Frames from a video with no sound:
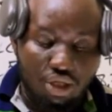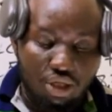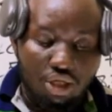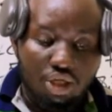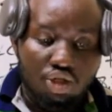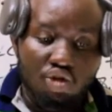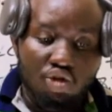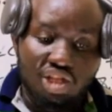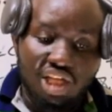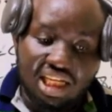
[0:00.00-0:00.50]

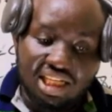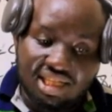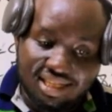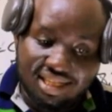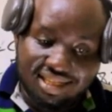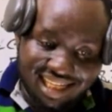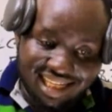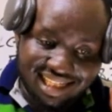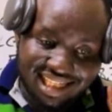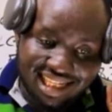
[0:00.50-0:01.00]
So
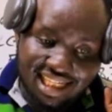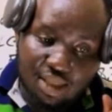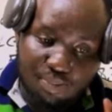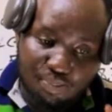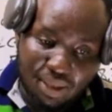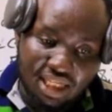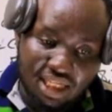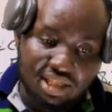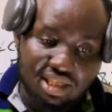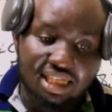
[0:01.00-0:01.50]
that
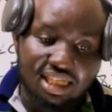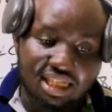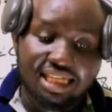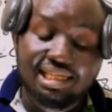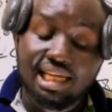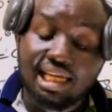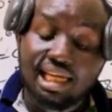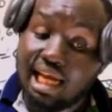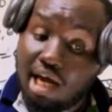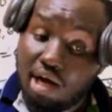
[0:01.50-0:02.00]
expense is
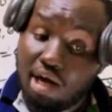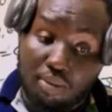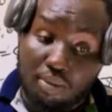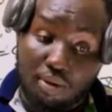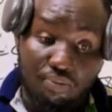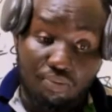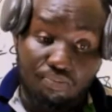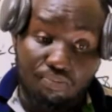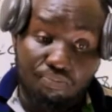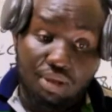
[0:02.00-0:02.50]
allowable,
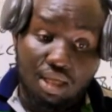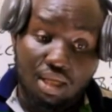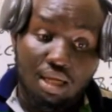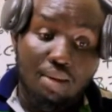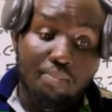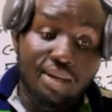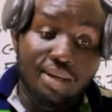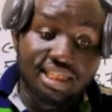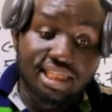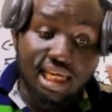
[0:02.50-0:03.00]

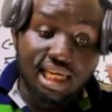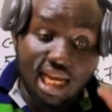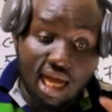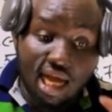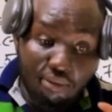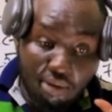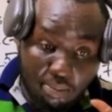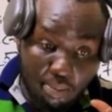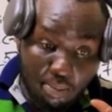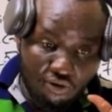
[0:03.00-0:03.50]
but
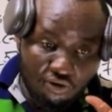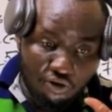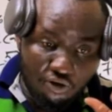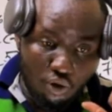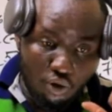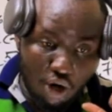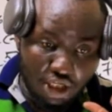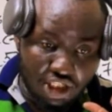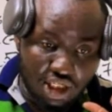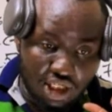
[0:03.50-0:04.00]
allowable for
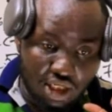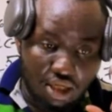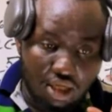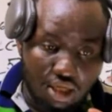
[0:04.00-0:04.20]
what?